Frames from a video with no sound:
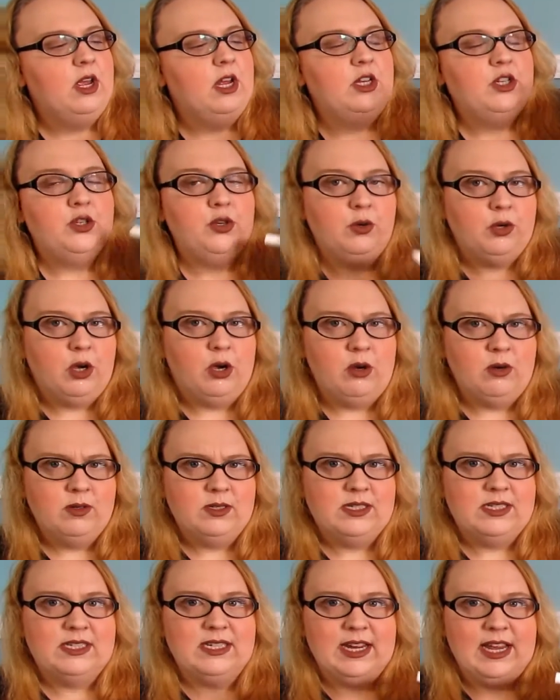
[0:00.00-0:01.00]
2
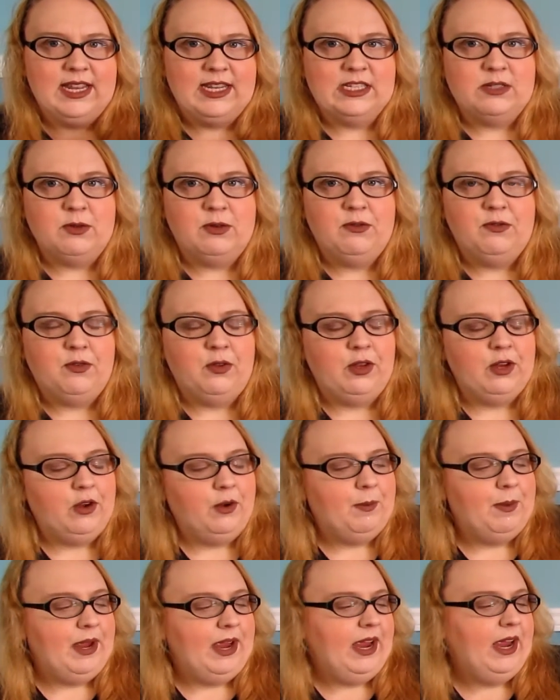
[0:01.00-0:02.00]
coats to get this one fully
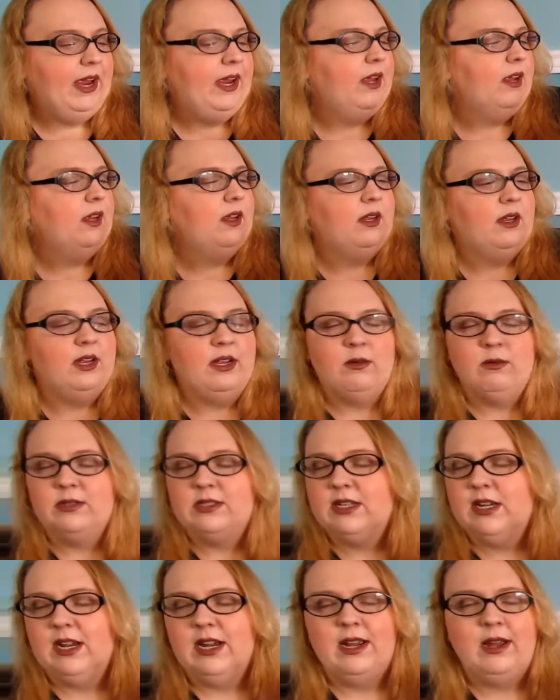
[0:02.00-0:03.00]
opaque. It
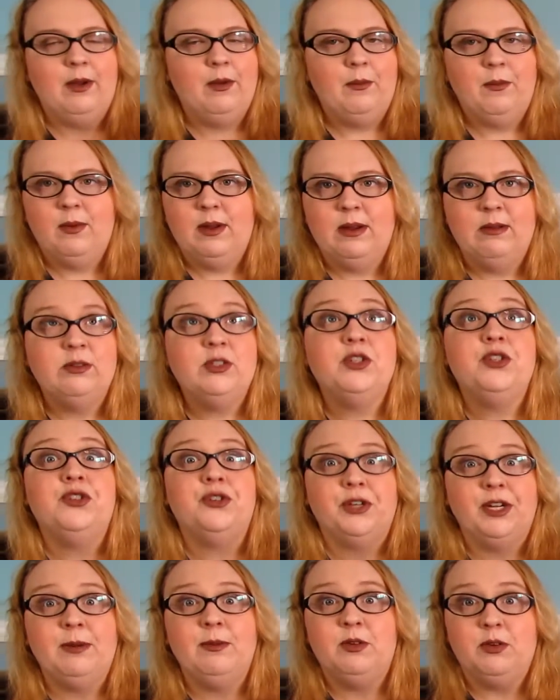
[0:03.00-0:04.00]
was a
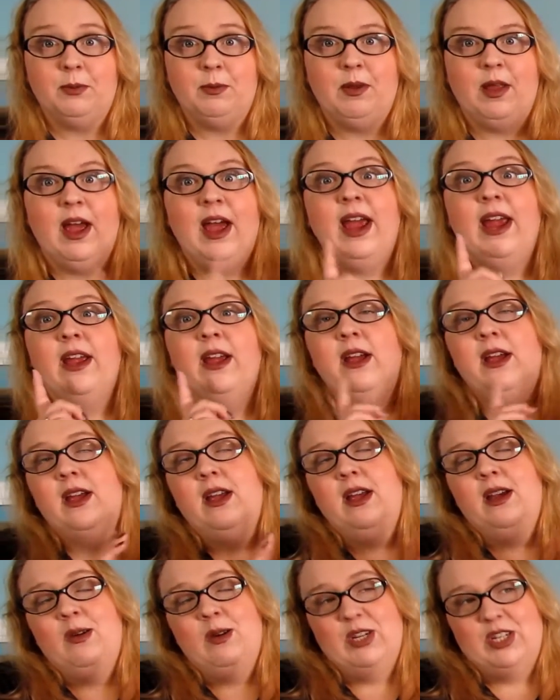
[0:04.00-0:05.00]
dream to apply,
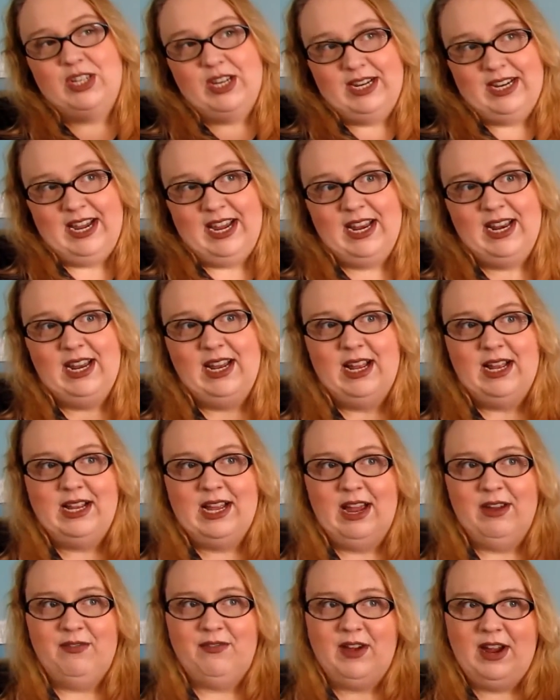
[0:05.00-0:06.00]
which again
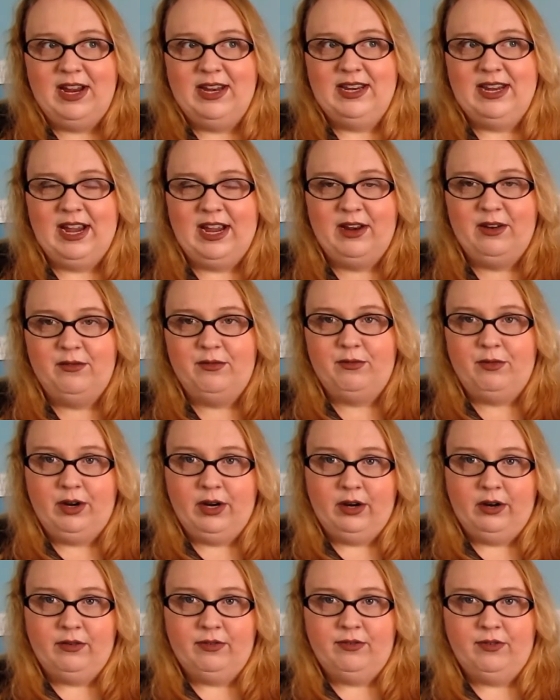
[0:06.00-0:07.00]
I find kind of
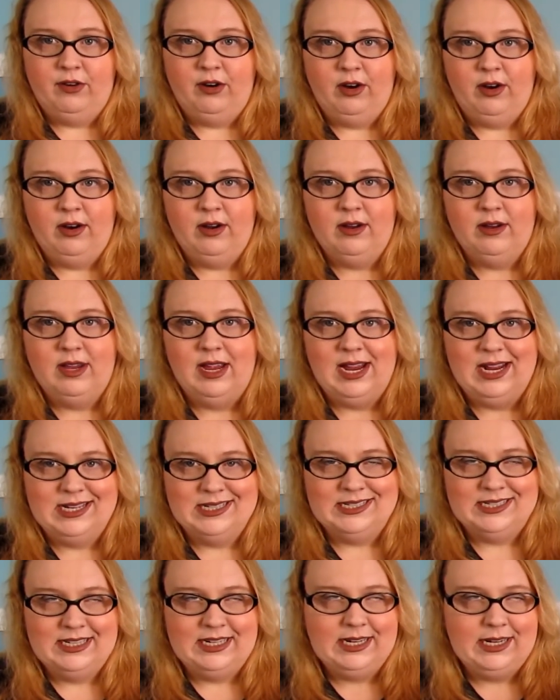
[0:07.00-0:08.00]
rare for
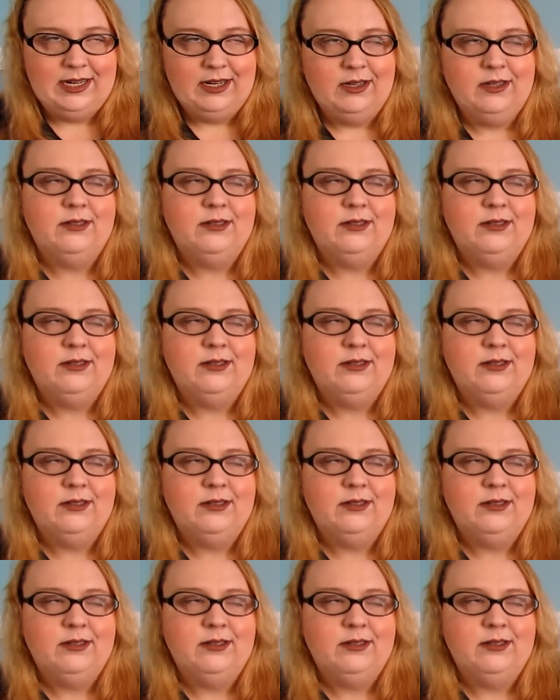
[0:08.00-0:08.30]
Essie,